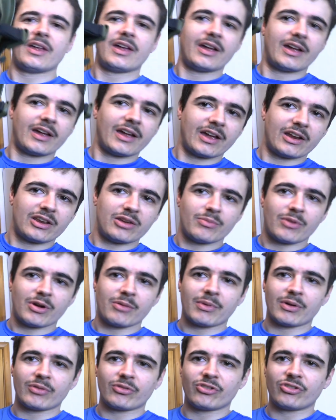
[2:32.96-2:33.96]
there, and you
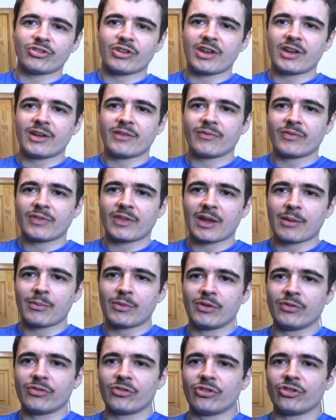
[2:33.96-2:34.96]
might be able to see that
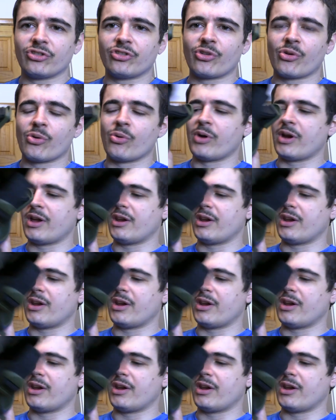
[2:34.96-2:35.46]
moves the straw